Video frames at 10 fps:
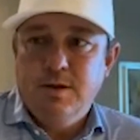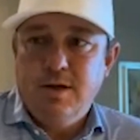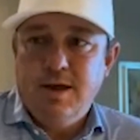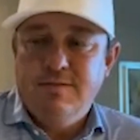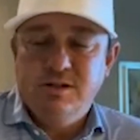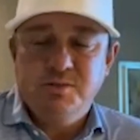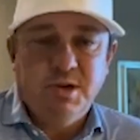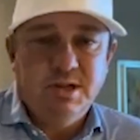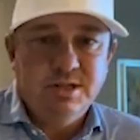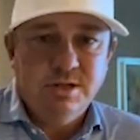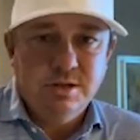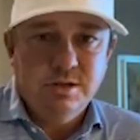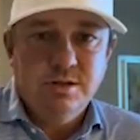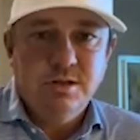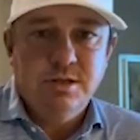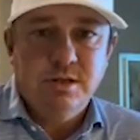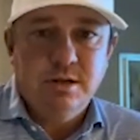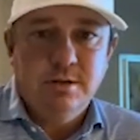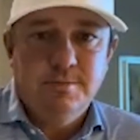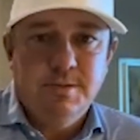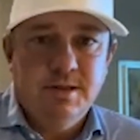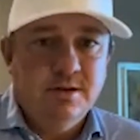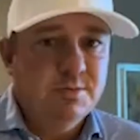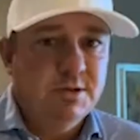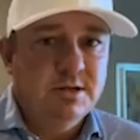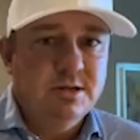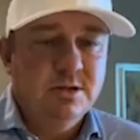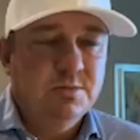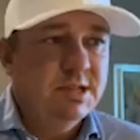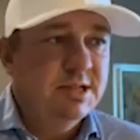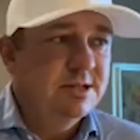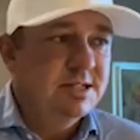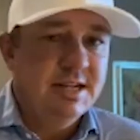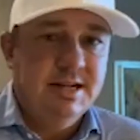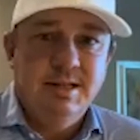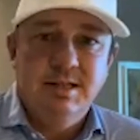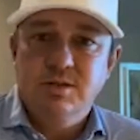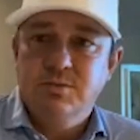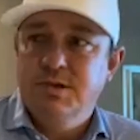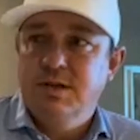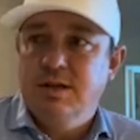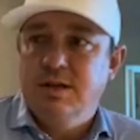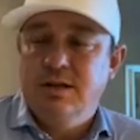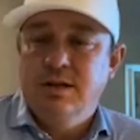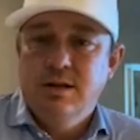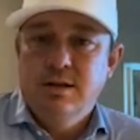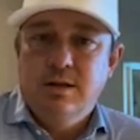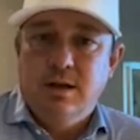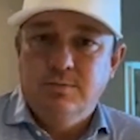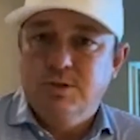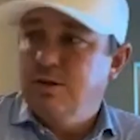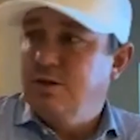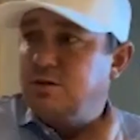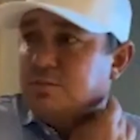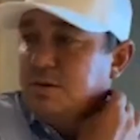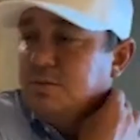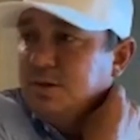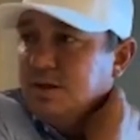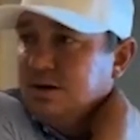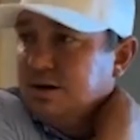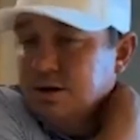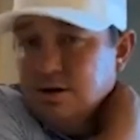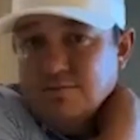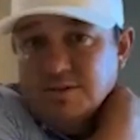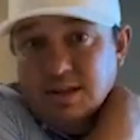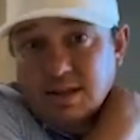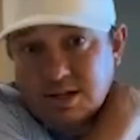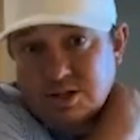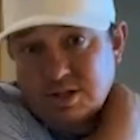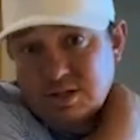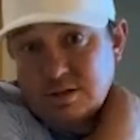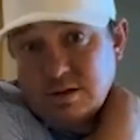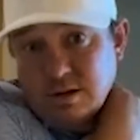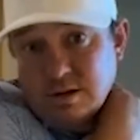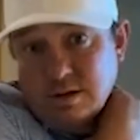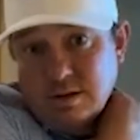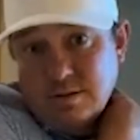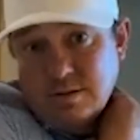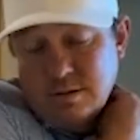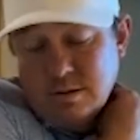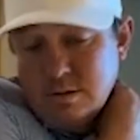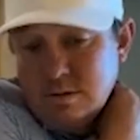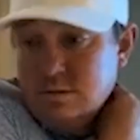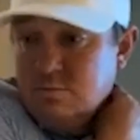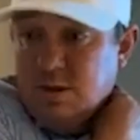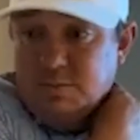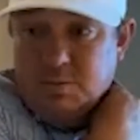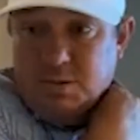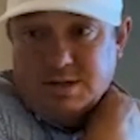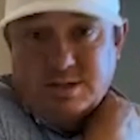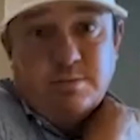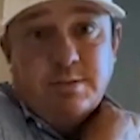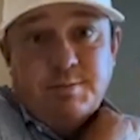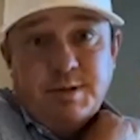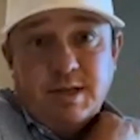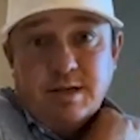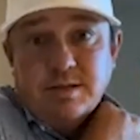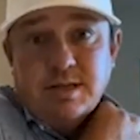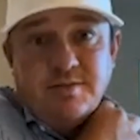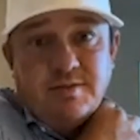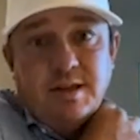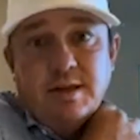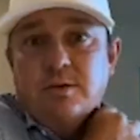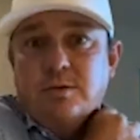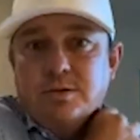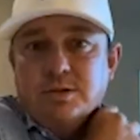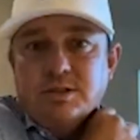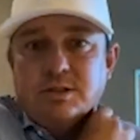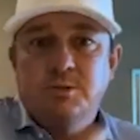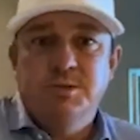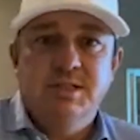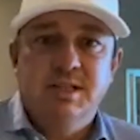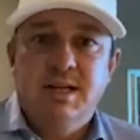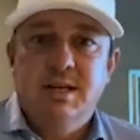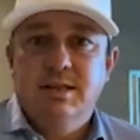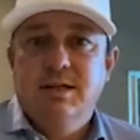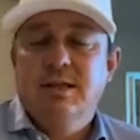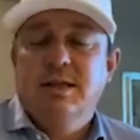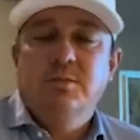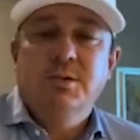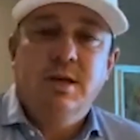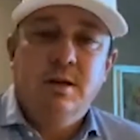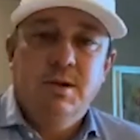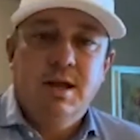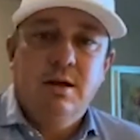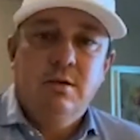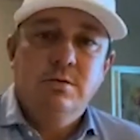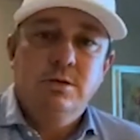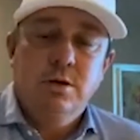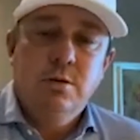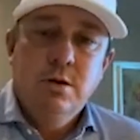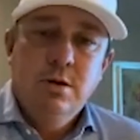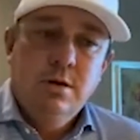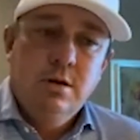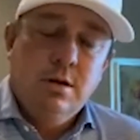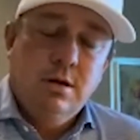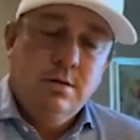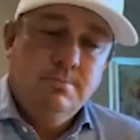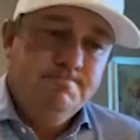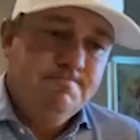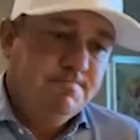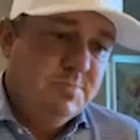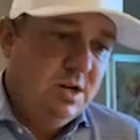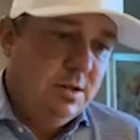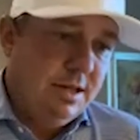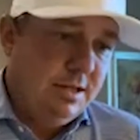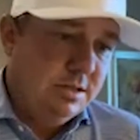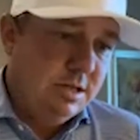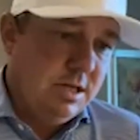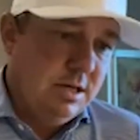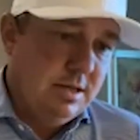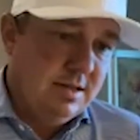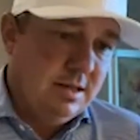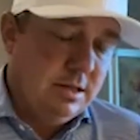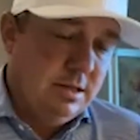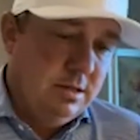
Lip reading: have their sponsors, and their sponsors will be entertaining this week. And I'm sure there's people that are here on vacation, maybe possibly because of the event or just coincidentally that'll be coming out. So, like you said, I think